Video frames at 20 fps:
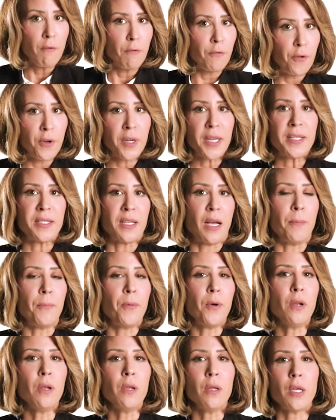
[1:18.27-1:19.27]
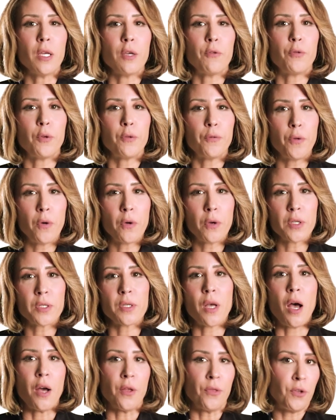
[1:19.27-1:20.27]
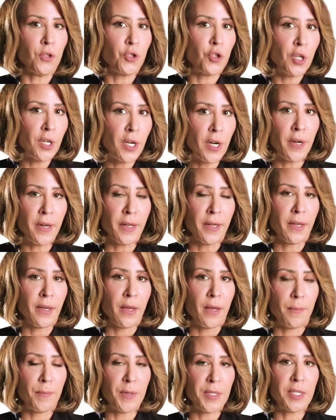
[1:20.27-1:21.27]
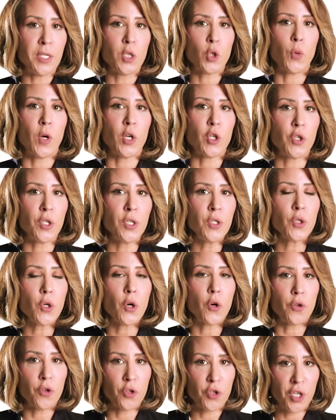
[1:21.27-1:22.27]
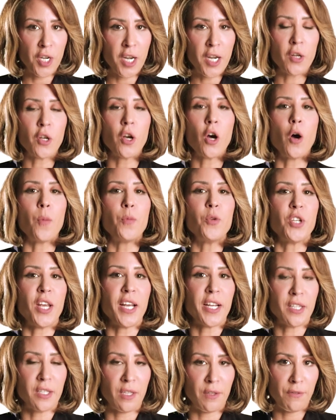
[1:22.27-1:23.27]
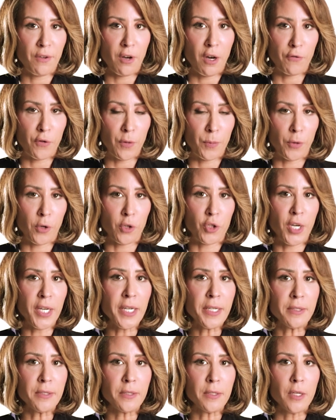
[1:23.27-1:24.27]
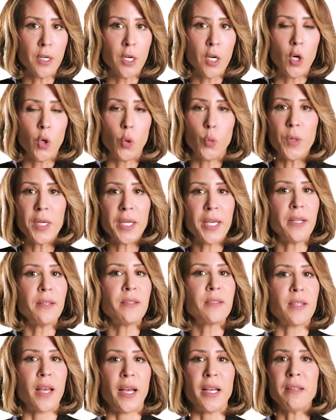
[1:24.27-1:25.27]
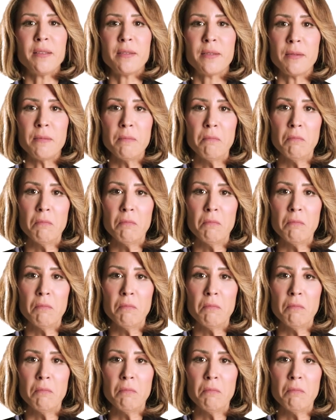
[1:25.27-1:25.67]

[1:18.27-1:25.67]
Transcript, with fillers: For example, if we focus on the generic business questions or the generic objective of a project, we can cite